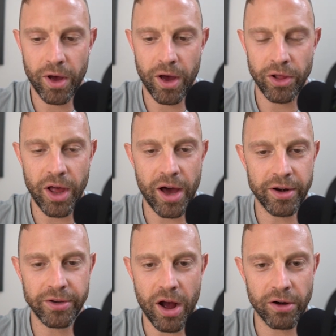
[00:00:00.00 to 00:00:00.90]
lot
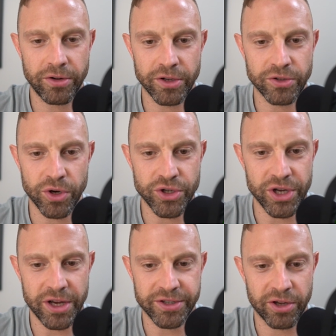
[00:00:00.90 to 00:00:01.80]
of doctors were
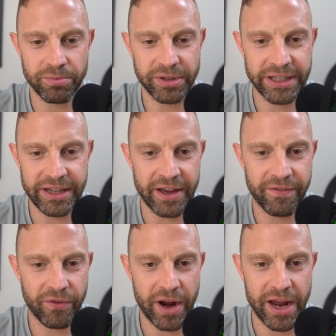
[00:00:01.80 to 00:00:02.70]
just completely
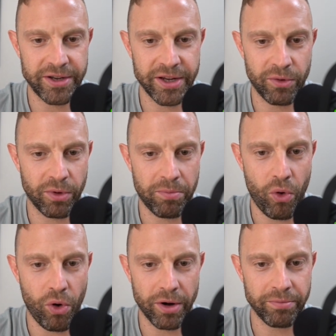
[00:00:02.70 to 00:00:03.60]
afraid to
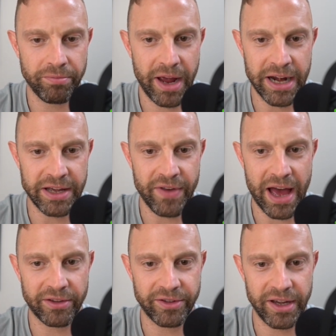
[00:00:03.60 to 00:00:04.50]
report any
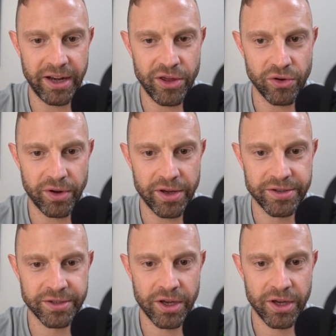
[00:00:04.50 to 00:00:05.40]
vaccine injuries.